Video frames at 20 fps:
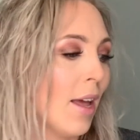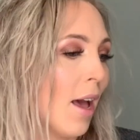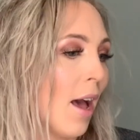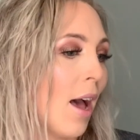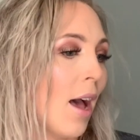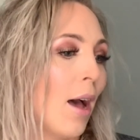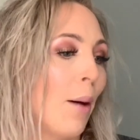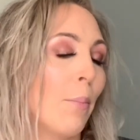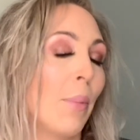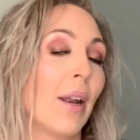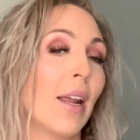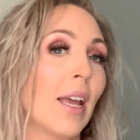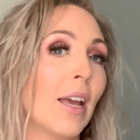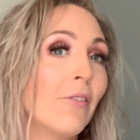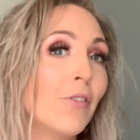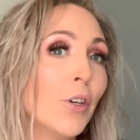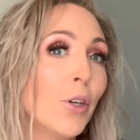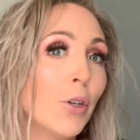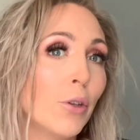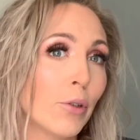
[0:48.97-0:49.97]
But
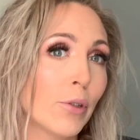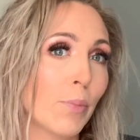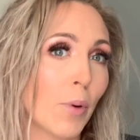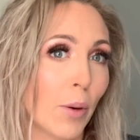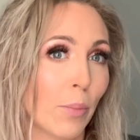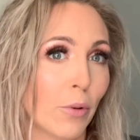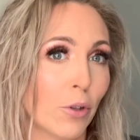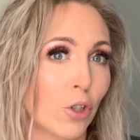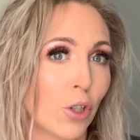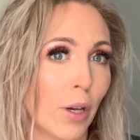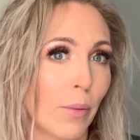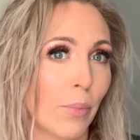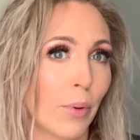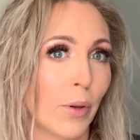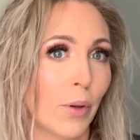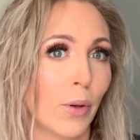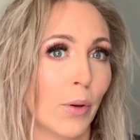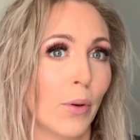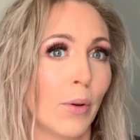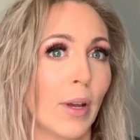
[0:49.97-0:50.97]
if you use purple
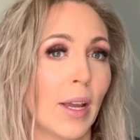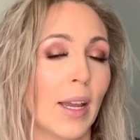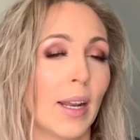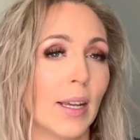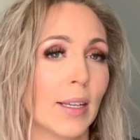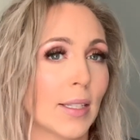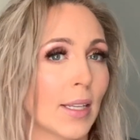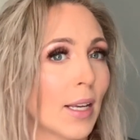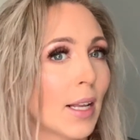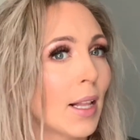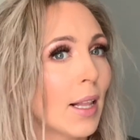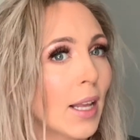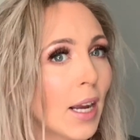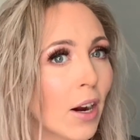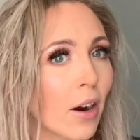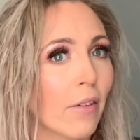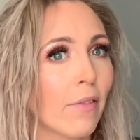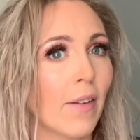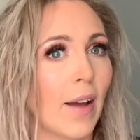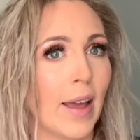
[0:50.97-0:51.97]
shampoo, it is a
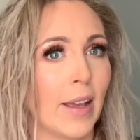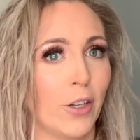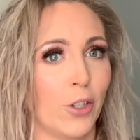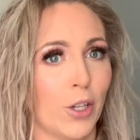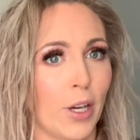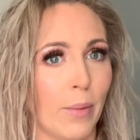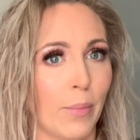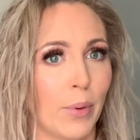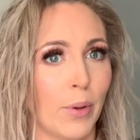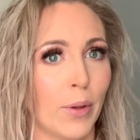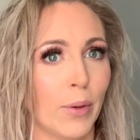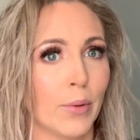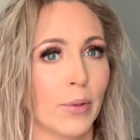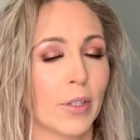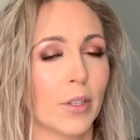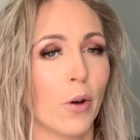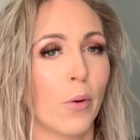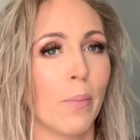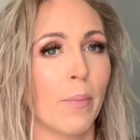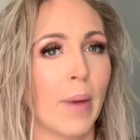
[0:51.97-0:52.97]
clarifying shampoo.
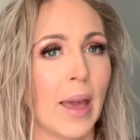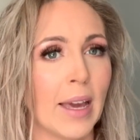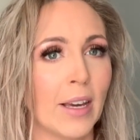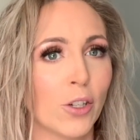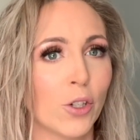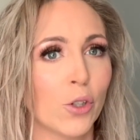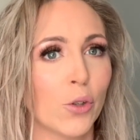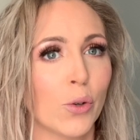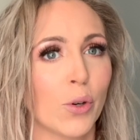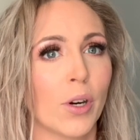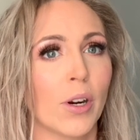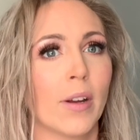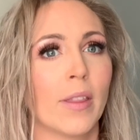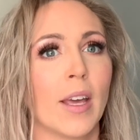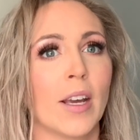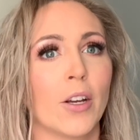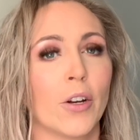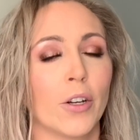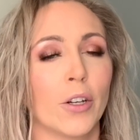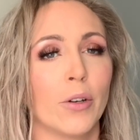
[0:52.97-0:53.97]
So make sure
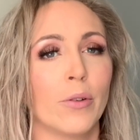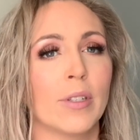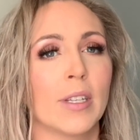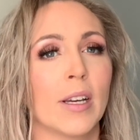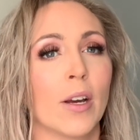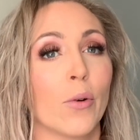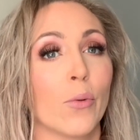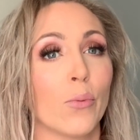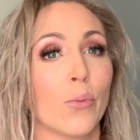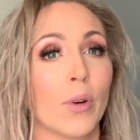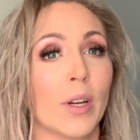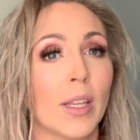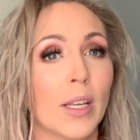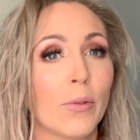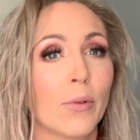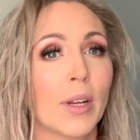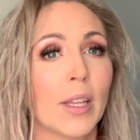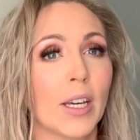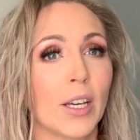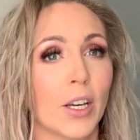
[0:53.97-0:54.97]
that you're using a really,
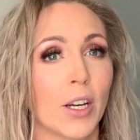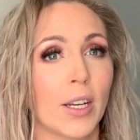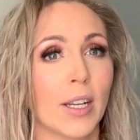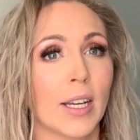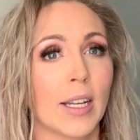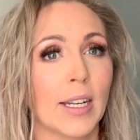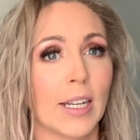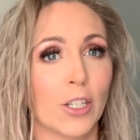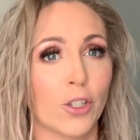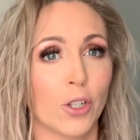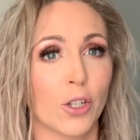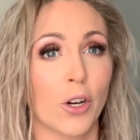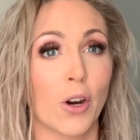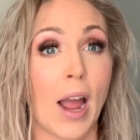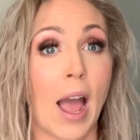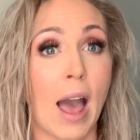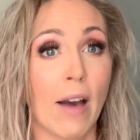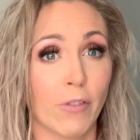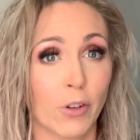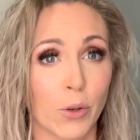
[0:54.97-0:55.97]
really good conditioner
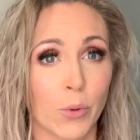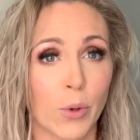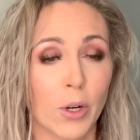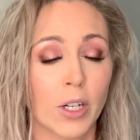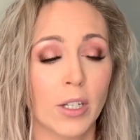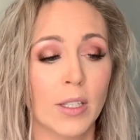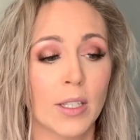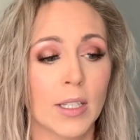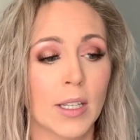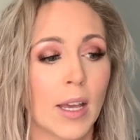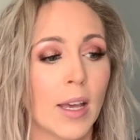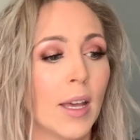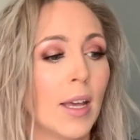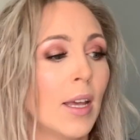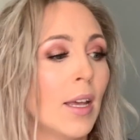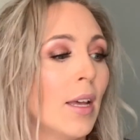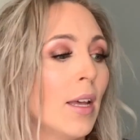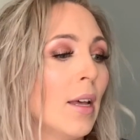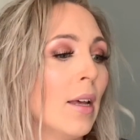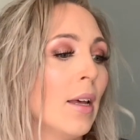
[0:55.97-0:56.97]
afterwards.
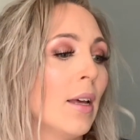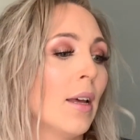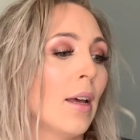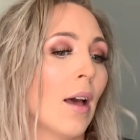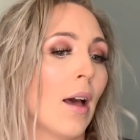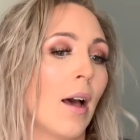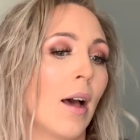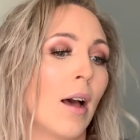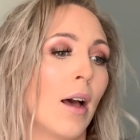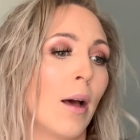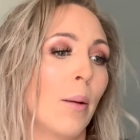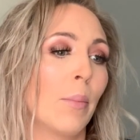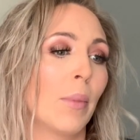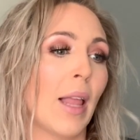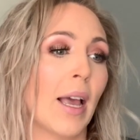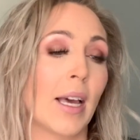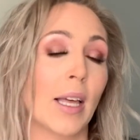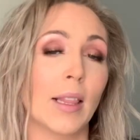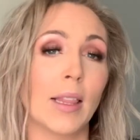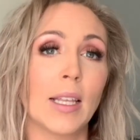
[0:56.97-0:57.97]

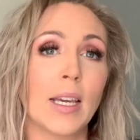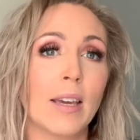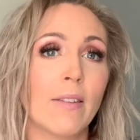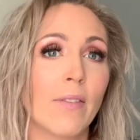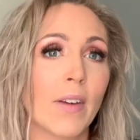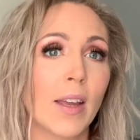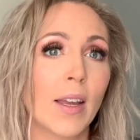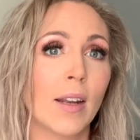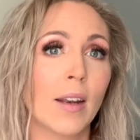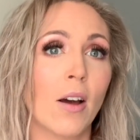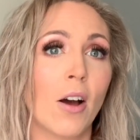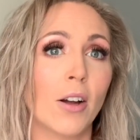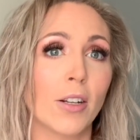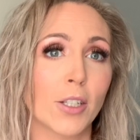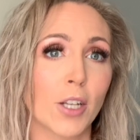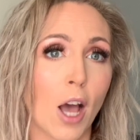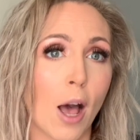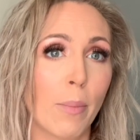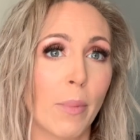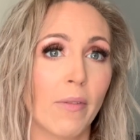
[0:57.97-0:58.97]
Like a leave-in on
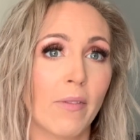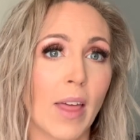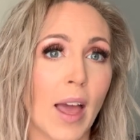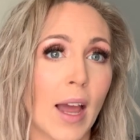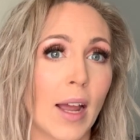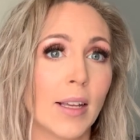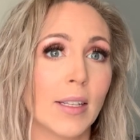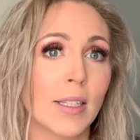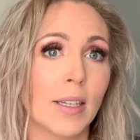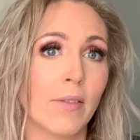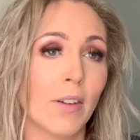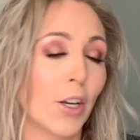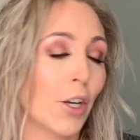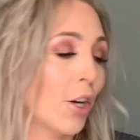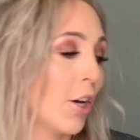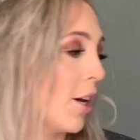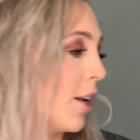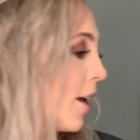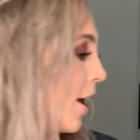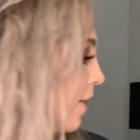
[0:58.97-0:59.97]
top of that is even
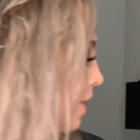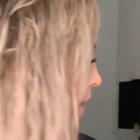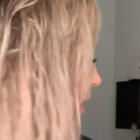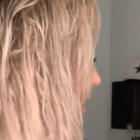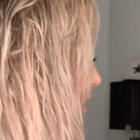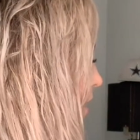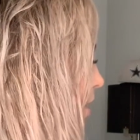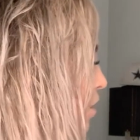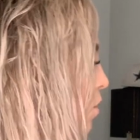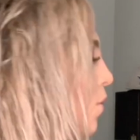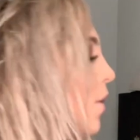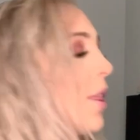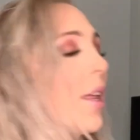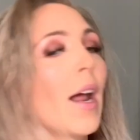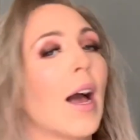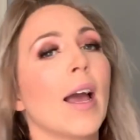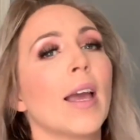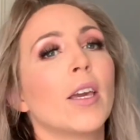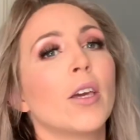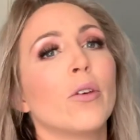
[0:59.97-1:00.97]
good. And this is the one
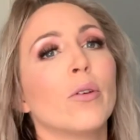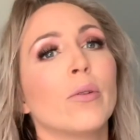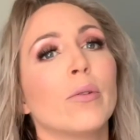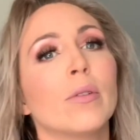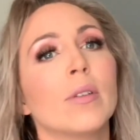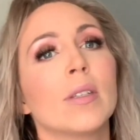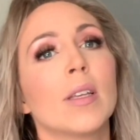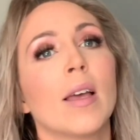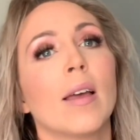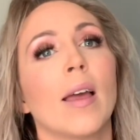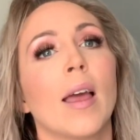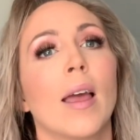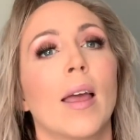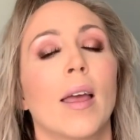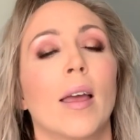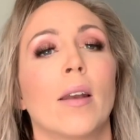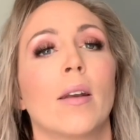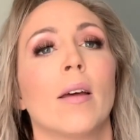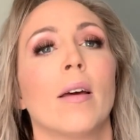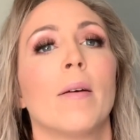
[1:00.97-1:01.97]
that I use,
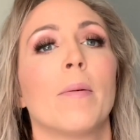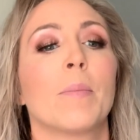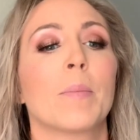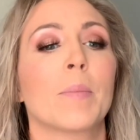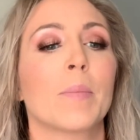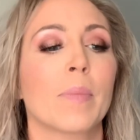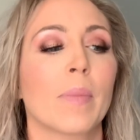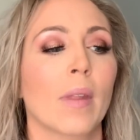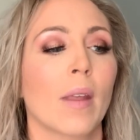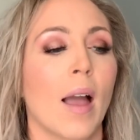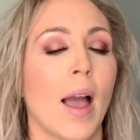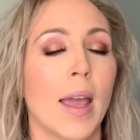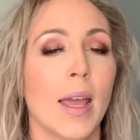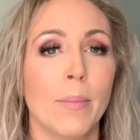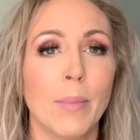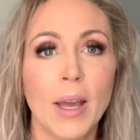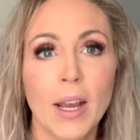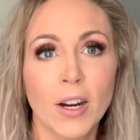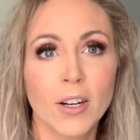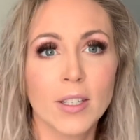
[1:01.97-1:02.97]
and I
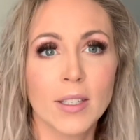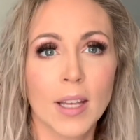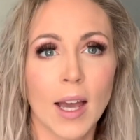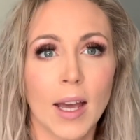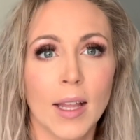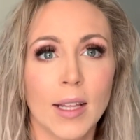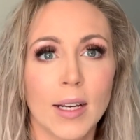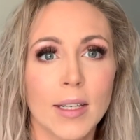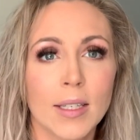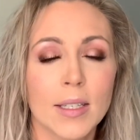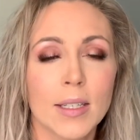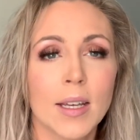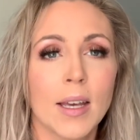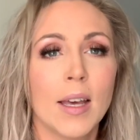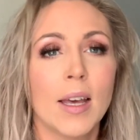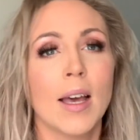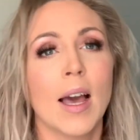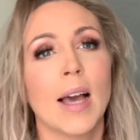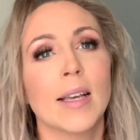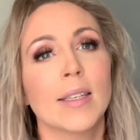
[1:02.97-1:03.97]
am a hairstylist. I